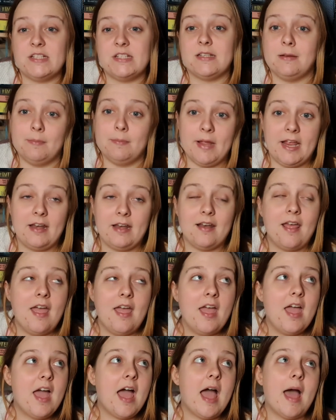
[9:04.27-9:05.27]
in a bin,
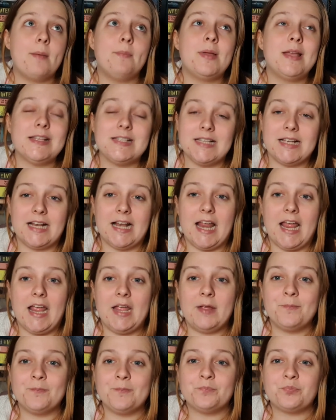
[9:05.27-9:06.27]
and
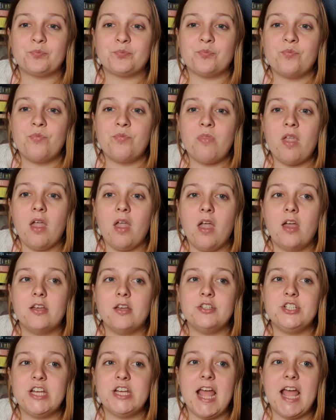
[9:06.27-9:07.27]
basically
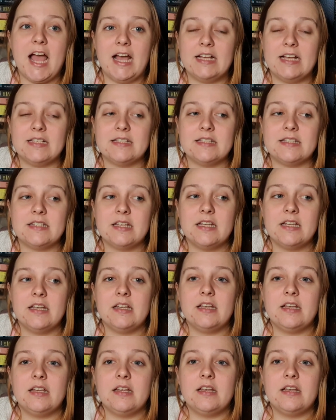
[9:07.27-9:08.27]
she has
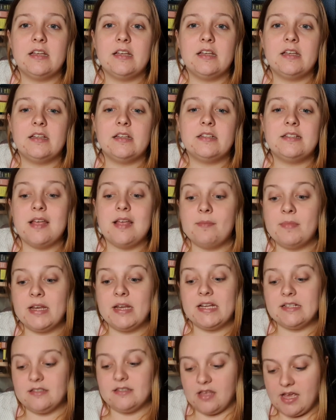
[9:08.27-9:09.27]
10
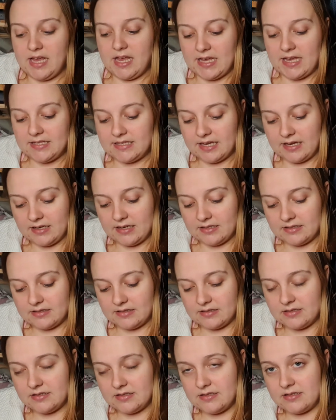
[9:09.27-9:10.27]
minutes 38
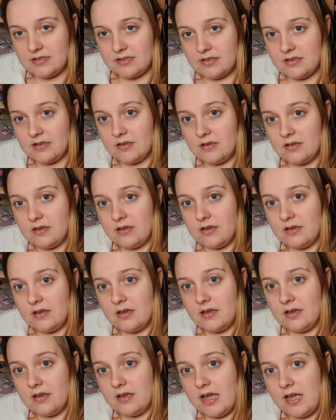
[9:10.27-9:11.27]
seconds
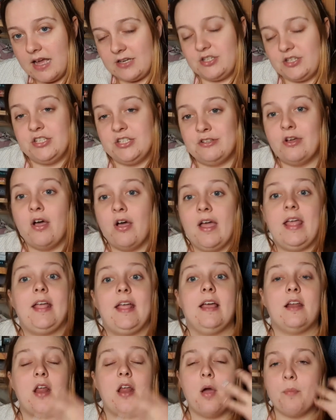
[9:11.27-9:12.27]
as she's dying,
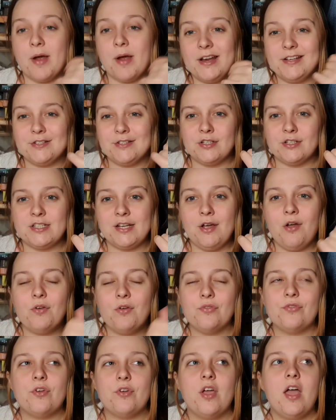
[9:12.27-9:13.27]
and her brain is shutting
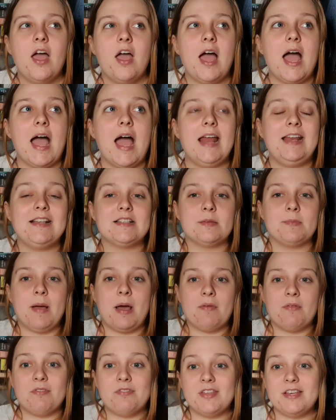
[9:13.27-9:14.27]
off, and it's
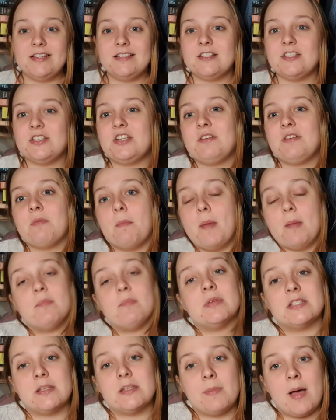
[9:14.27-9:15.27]
about the things that she
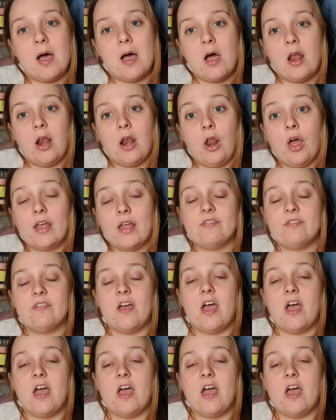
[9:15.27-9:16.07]
remembers about her life.